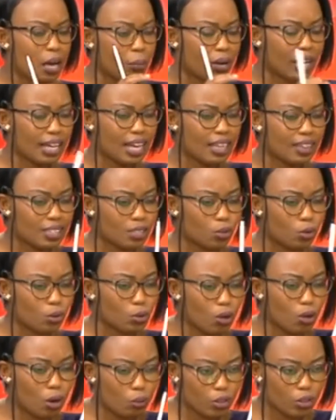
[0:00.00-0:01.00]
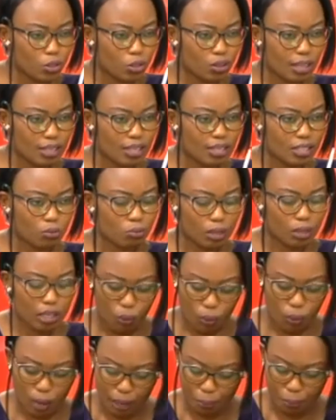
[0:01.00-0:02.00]
But again, there's also a question that is really
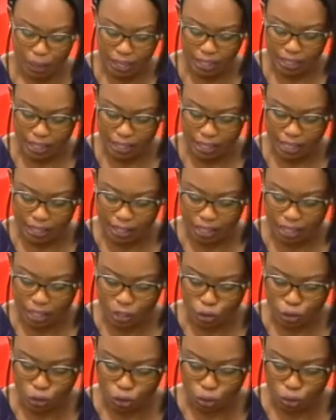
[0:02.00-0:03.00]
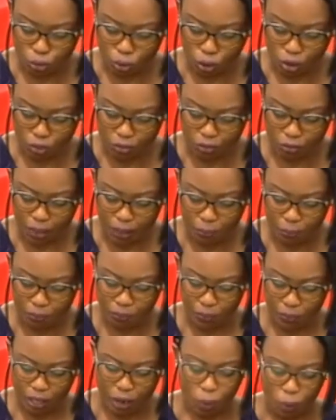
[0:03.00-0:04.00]
quite pertinent. That's the issue of
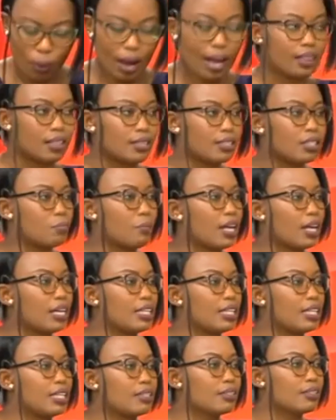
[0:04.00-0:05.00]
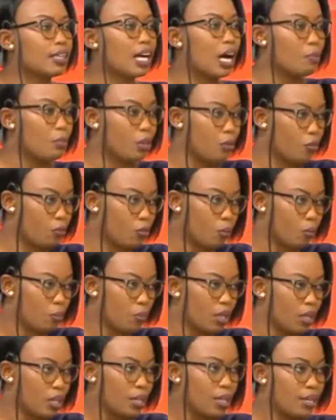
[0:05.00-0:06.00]
um, where this money is coming from.
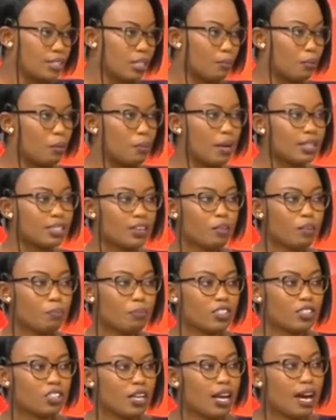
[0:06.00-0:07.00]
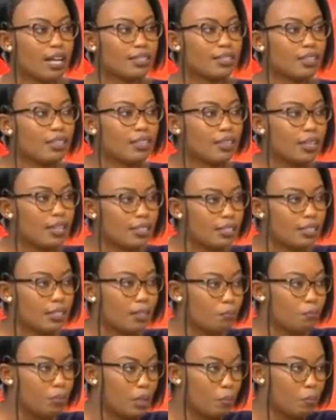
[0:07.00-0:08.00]
Supplementary budget hasn't yet
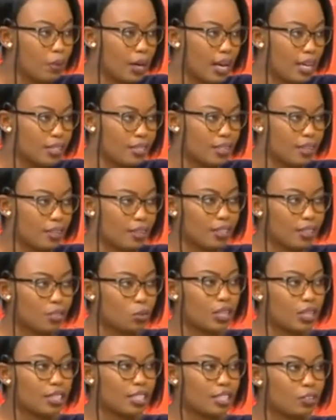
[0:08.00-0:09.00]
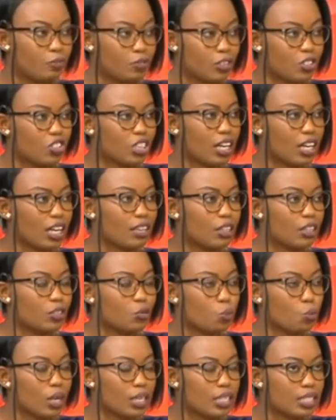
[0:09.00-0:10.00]
been passed. This one did feature in the
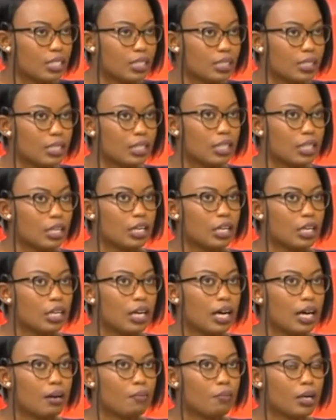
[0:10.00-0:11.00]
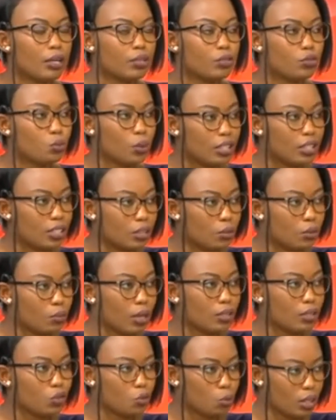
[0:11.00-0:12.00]

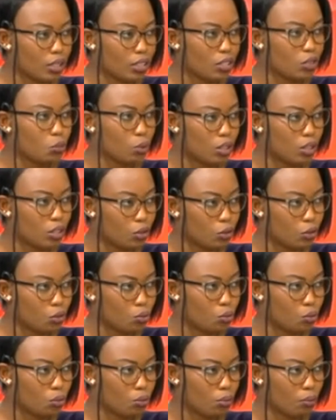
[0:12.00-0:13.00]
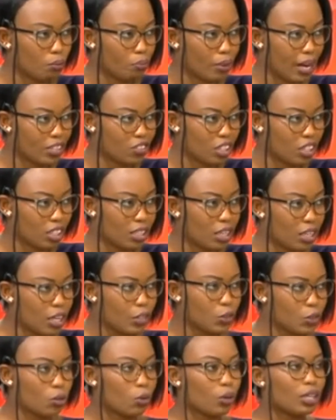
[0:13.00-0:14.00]
2021-2022 um, uh, budget.
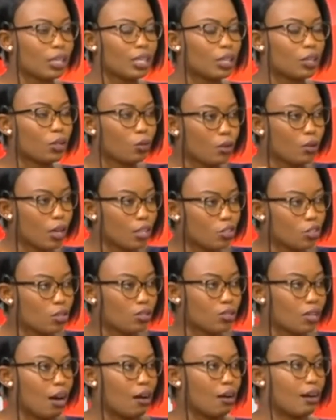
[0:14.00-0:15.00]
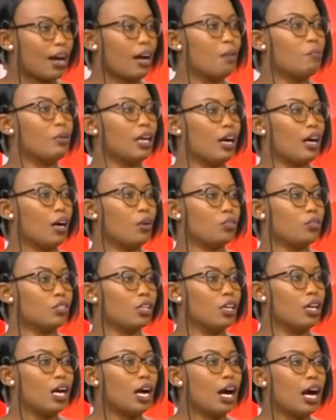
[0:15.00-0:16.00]
So questions are coming out.
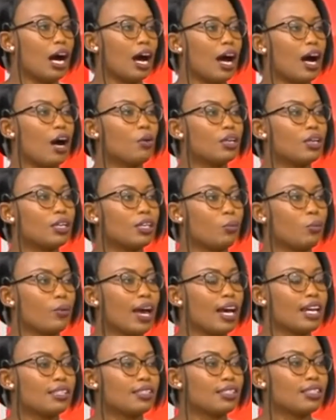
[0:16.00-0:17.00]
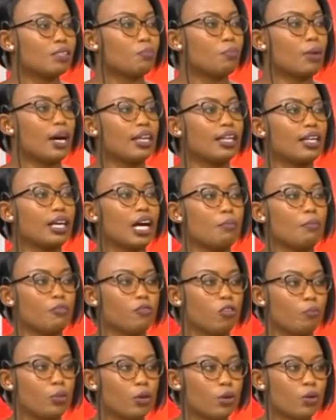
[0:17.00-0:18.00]
How, where is this money coming
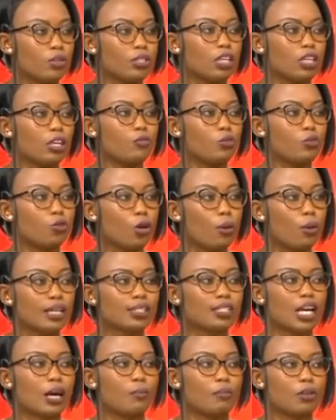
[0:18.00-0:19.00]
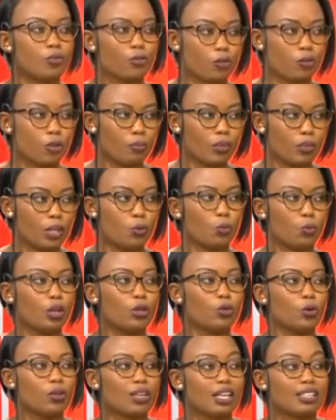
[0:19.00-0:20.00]
from? Because if you know where it's coming from, then you
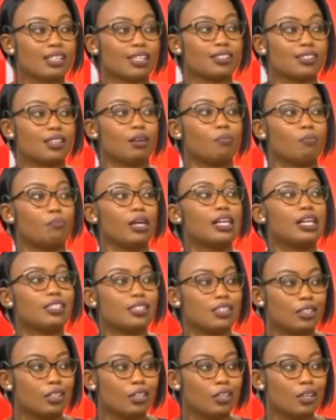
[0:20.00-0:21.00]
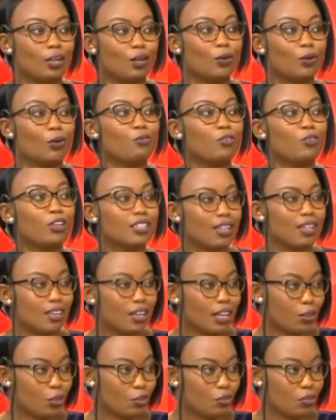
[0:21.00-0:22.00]
will know the sustainability of it at
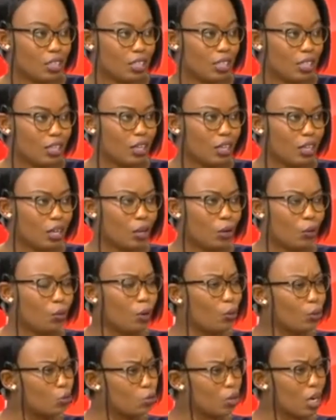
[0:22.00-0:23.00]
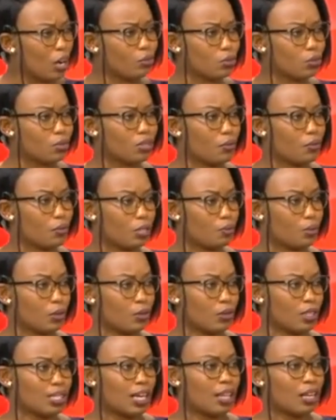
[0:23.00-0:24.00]
the end of the day. What would you have to say in
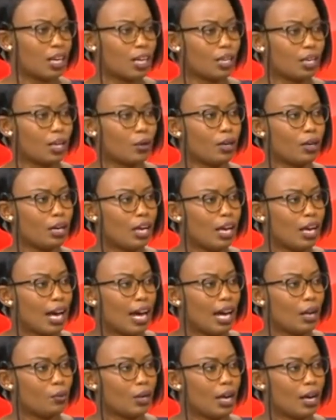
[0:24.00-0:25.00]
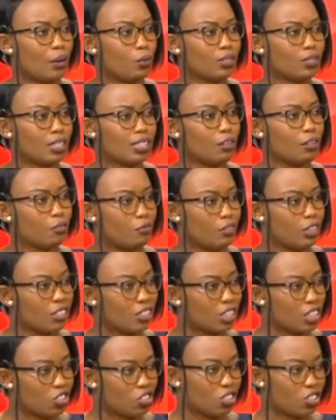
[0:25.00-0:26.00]
respect I, to this? I, I, and, uh, uh, think, and, and, was it
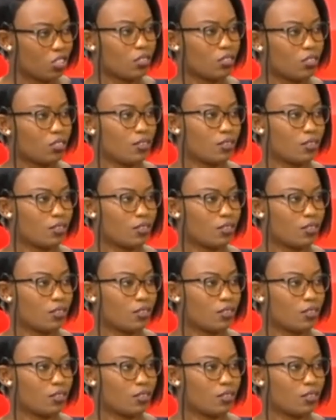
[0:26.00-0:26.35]
envisaged?